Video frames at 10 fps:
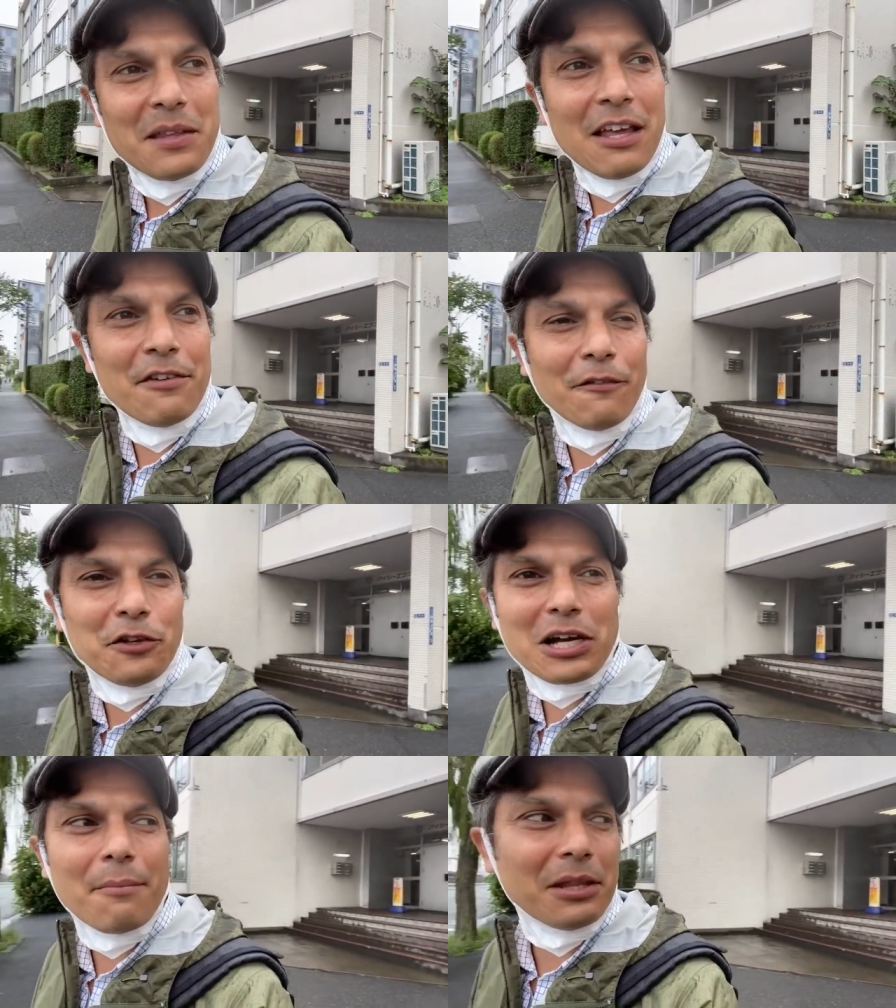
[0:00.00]
even if
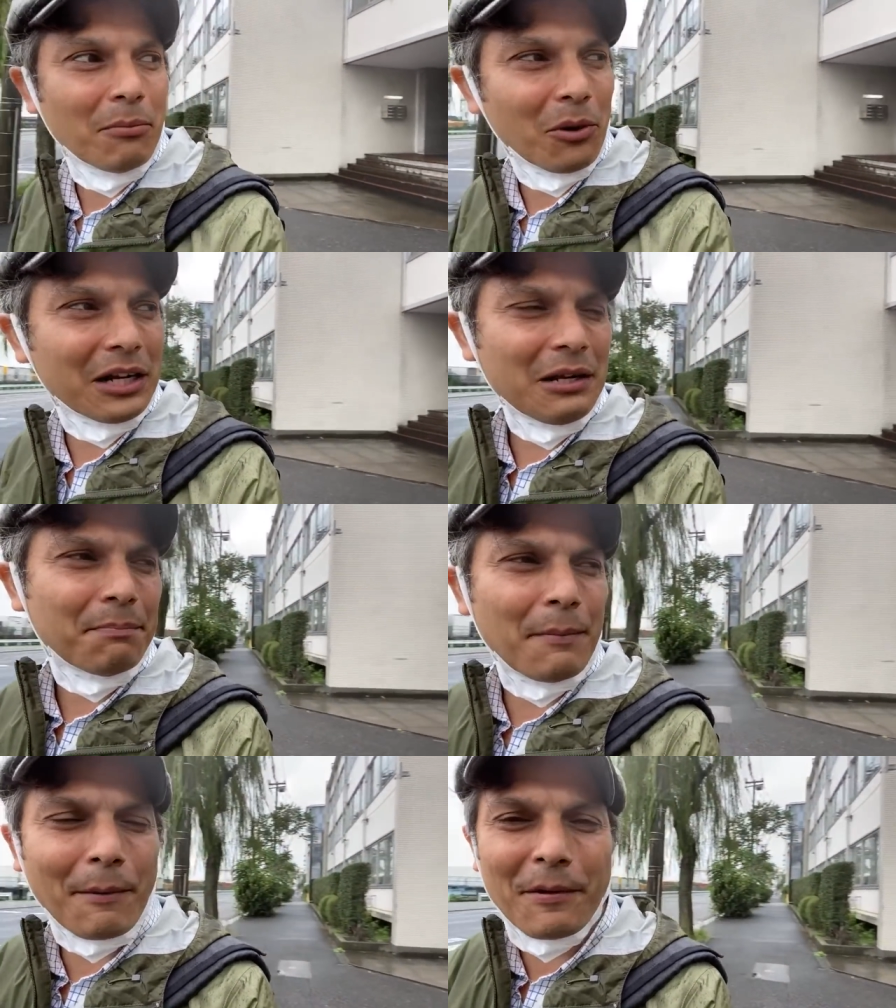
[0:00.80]
you come in the morning,
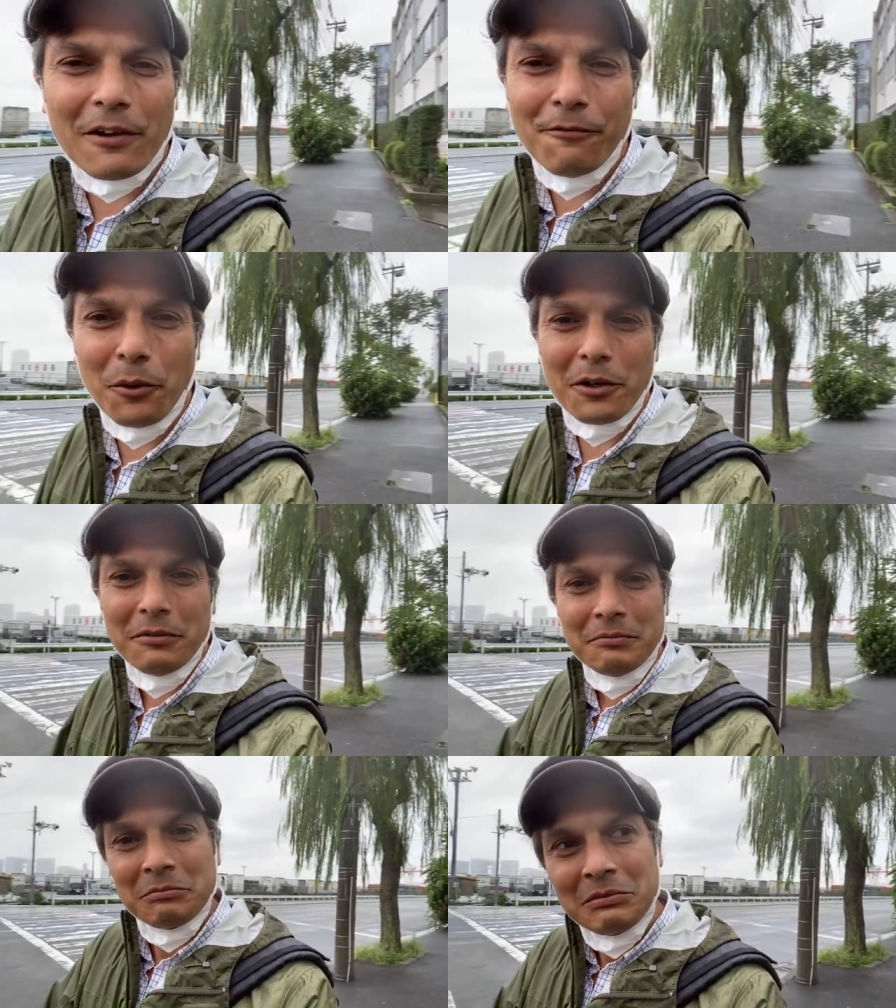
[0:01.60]
be prepared for
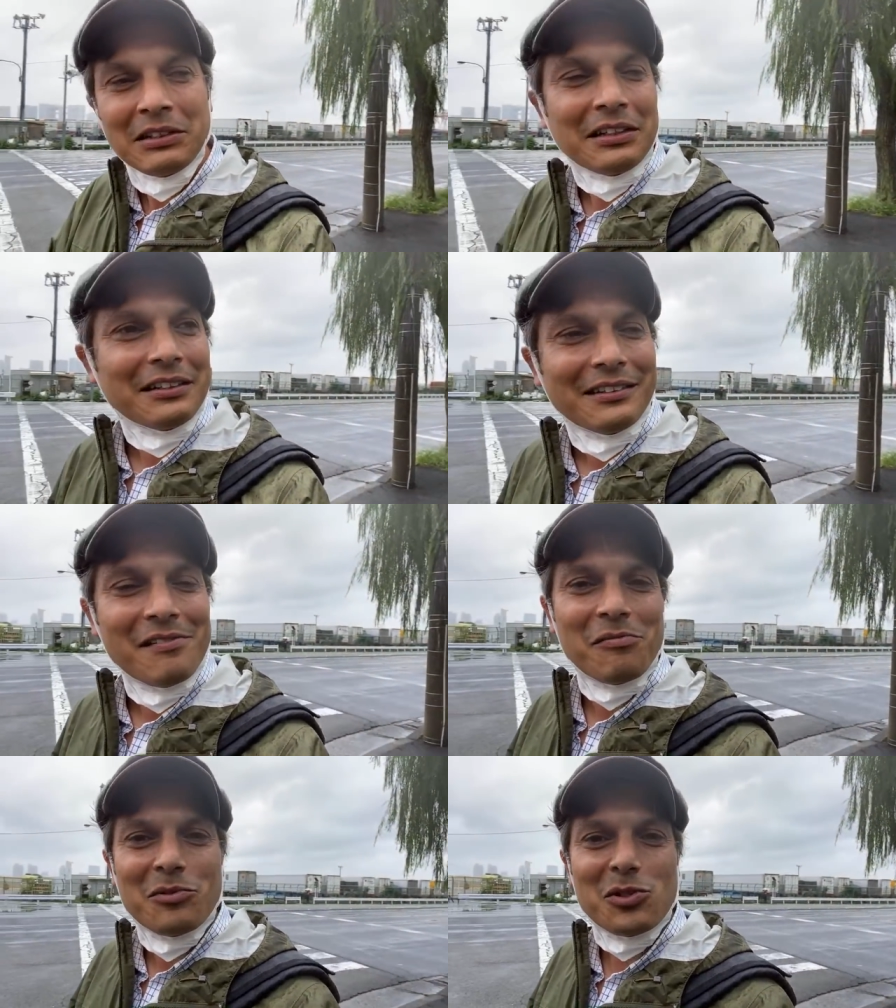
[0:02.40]

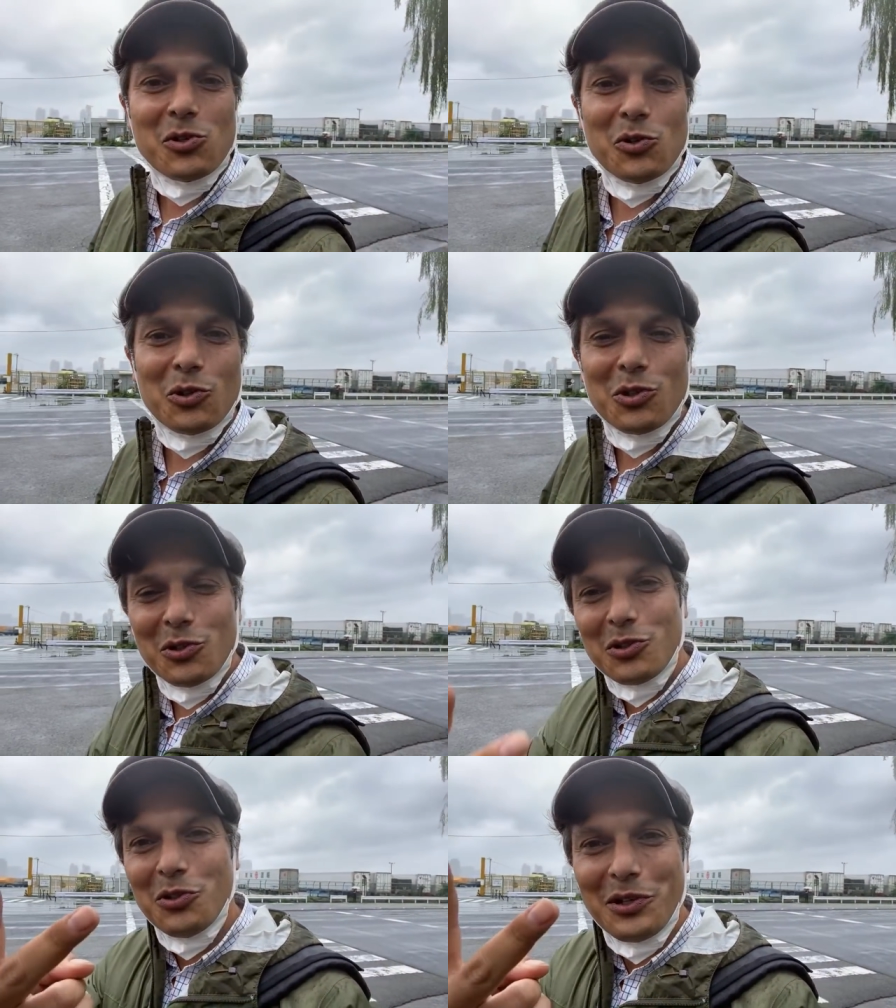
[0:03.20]
two
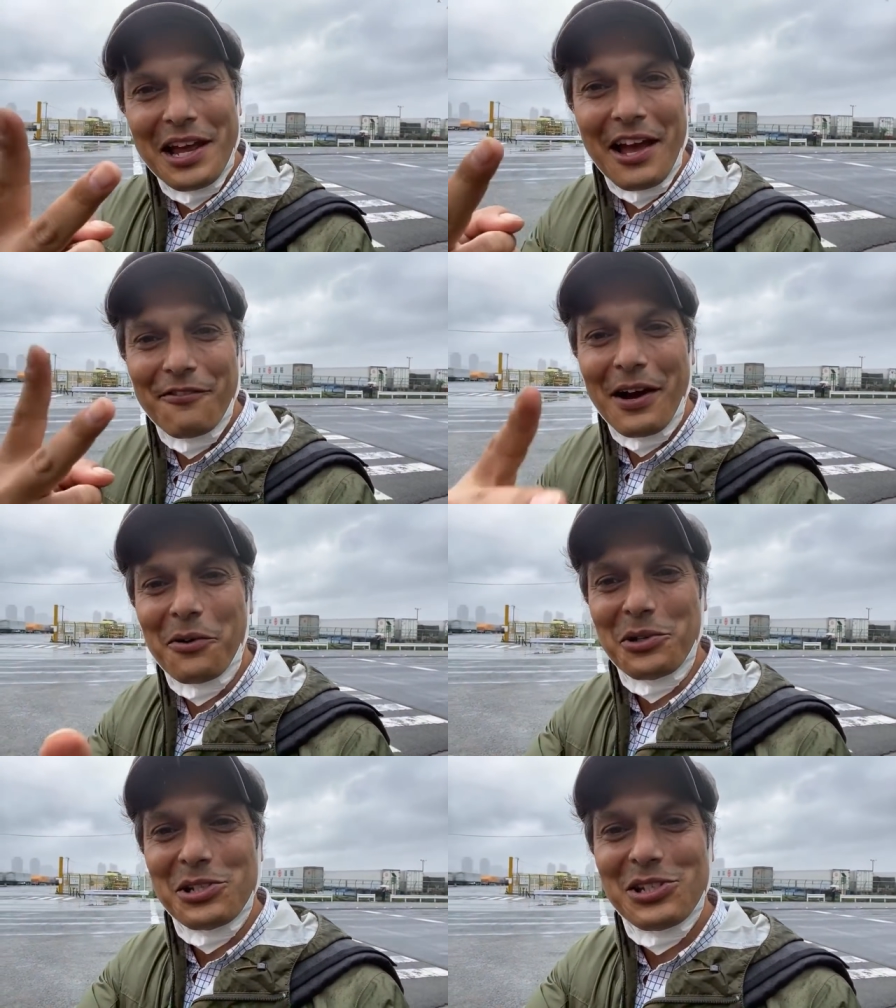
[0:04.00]
and a half
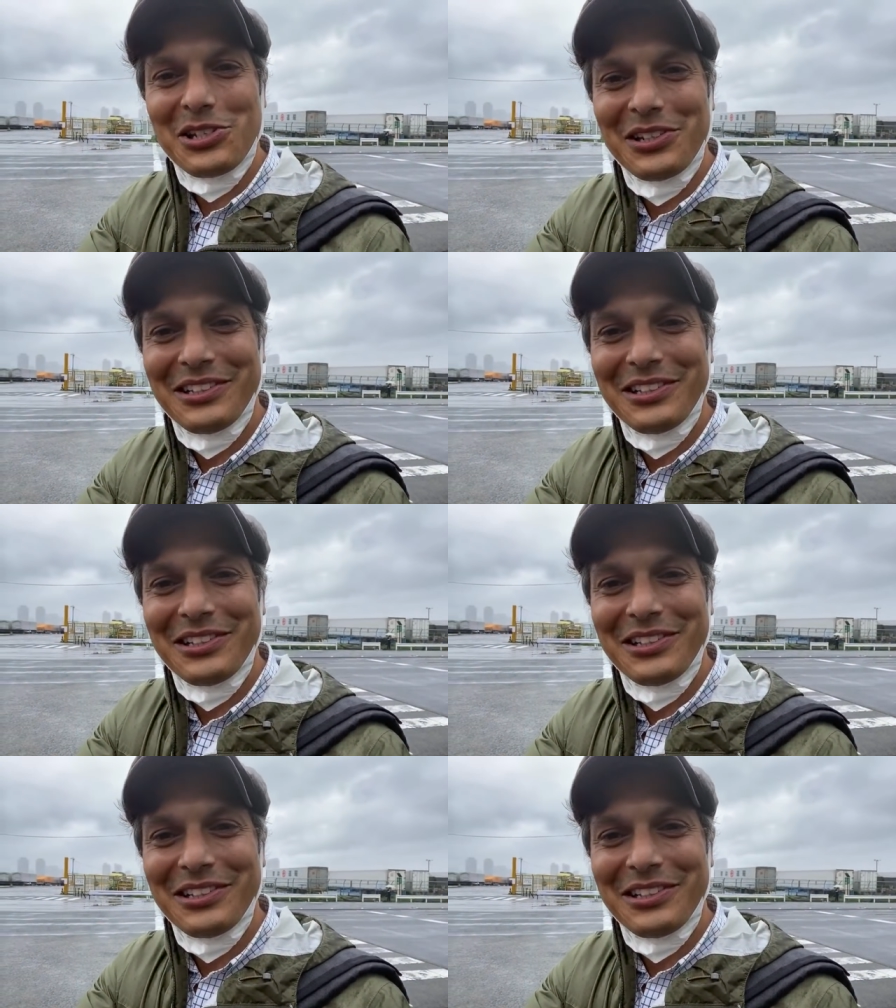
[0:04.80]
hours.